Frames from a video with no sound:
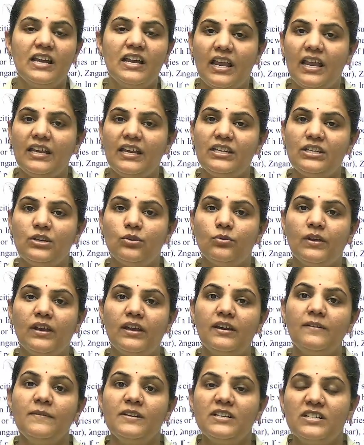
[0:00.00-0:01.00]
and you
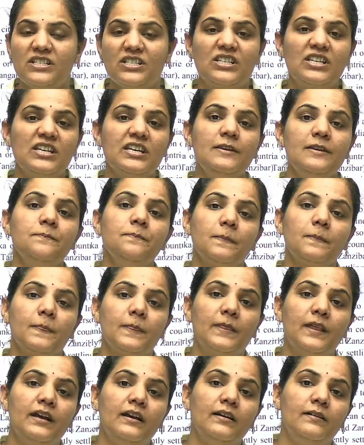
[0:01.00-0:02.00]
can see
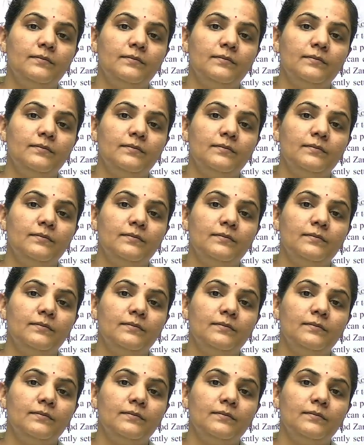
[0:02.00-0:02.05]
the